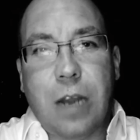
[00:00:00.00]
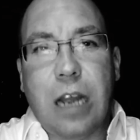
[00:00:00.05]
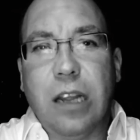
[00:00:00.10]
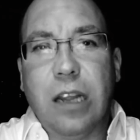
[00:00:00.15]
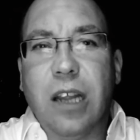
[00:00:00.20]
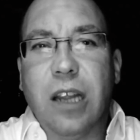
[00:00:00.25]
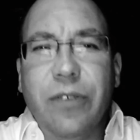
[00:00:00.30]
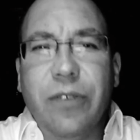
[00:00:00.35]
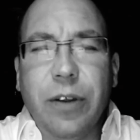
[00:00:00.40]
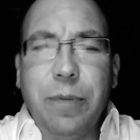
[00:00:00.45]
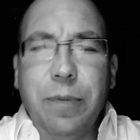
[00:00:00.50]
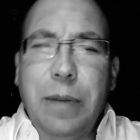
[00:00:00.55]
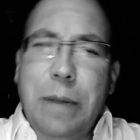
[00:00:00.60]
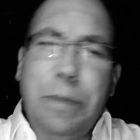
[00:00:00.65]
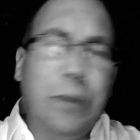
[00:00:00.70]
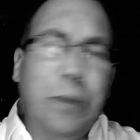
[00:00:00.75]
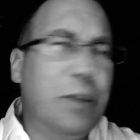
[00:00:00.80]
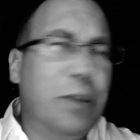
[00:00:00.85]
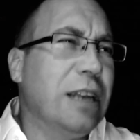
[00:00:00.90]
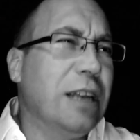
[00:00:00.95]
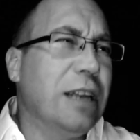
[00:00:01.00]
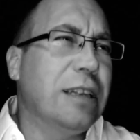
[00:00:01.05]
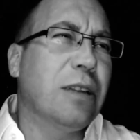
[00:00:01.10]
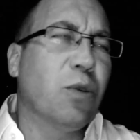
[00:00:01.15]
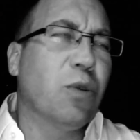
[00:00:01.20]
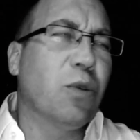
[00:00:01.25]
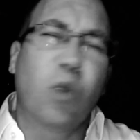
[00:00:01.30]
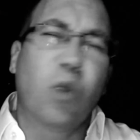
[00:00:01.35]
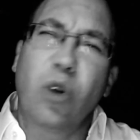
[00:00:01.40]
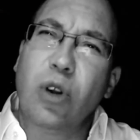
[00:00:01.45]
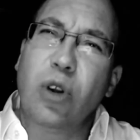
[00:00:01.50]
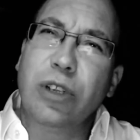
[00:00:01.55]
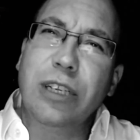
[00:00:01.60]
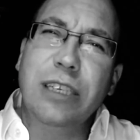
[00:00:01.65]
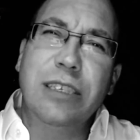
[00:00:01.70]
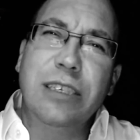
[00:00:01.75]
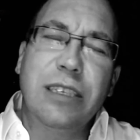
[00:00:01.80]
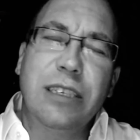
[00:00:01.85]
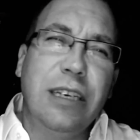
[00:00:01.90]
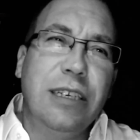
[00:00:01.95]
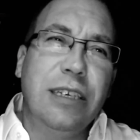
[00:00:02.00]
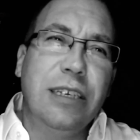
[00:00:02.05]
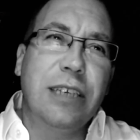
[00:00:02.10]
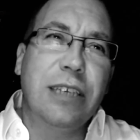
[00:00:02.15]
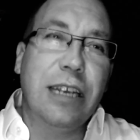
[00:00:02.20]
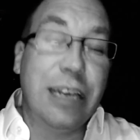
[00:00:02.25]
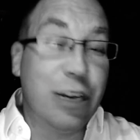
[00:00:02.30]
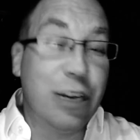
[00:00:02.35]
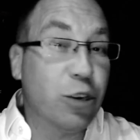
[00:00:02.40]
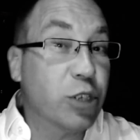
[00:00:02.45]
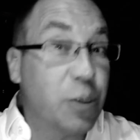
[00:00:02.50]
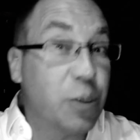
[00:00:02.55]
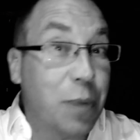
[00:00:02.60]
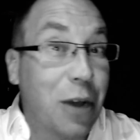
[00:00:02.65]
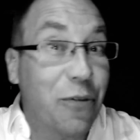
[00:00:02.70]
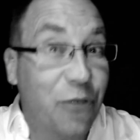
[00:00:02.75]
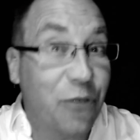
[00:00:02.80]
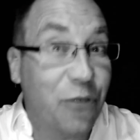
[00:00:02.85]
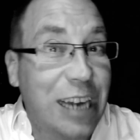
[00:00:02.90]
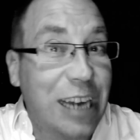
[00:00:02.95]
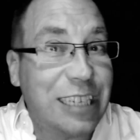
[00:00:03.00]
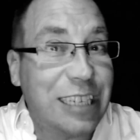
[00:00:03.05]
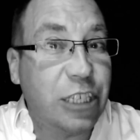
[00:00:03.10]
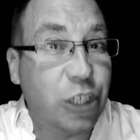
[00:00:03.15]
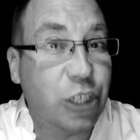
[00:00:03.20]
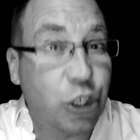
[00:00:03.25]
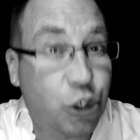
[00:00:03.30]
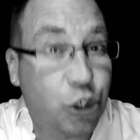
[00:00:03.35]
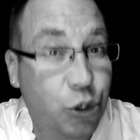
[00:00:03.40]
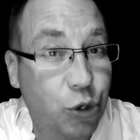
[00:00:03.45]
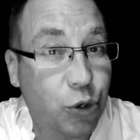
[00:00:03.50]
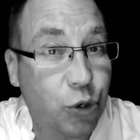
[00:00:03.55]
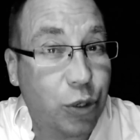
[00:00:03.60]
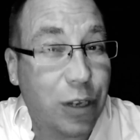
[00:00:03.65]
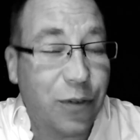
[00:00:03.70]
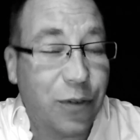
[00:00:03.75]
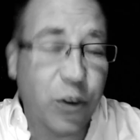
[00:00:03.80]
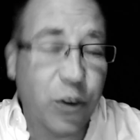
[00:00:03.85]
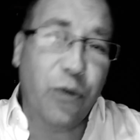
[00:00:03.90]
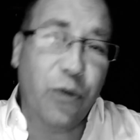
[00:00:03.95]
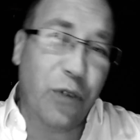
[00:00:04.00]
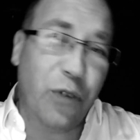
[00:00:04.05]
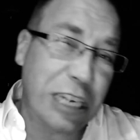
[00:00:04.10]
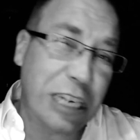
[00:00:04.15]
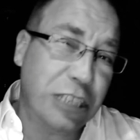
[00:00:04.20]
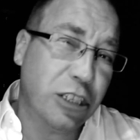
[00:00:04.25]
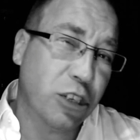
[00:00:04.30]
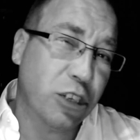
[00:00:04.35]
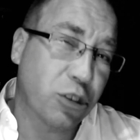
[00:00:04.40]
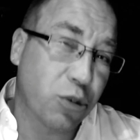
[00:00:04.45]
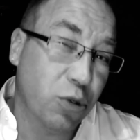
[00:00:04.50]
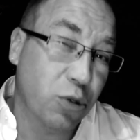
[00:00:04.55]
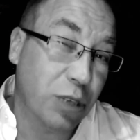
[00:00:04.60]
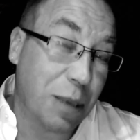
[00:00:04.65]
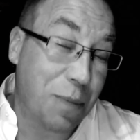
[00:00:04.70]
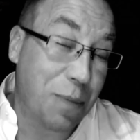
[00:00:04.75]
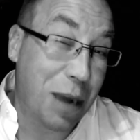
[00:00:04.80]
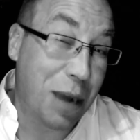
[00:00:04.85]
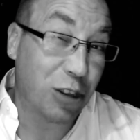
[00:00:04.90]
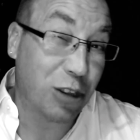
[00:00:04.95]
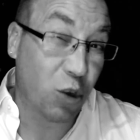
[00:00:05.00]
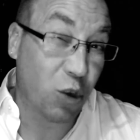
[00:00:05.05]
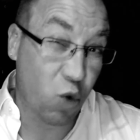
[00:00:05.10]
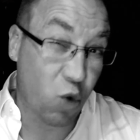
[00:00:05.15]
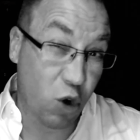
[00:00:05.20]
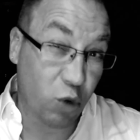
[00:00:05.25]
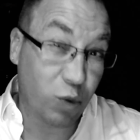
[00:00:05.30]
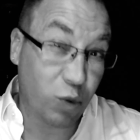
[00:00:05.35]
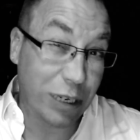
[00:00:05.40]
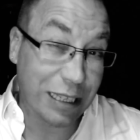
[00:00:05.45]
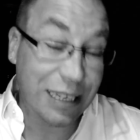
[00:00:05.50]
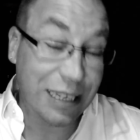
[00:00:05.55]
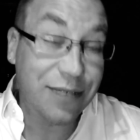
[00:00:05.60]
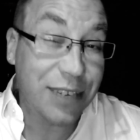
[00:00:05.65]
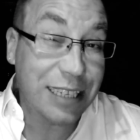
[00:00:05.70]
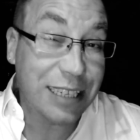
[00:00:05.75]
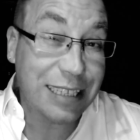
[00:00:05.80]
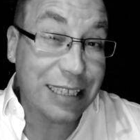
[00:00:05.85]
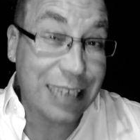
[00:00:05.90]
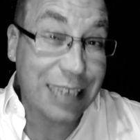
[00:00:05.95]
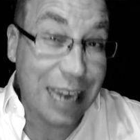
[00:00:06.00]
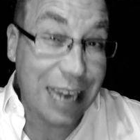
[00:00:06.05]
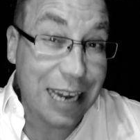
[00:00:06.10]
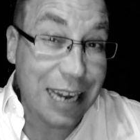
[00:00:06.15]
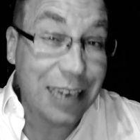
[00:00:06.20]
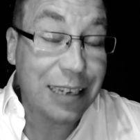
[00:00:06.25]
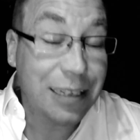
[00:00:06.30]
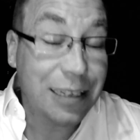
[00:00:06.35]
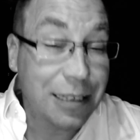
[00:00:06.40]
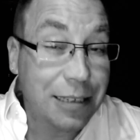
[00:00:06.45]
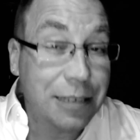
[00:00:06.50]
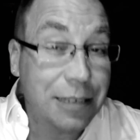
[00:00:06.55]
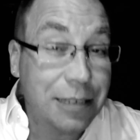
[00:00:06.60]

I love it. People think that the world is, and here's about facing the truth. If you face the truth about the world we live in today,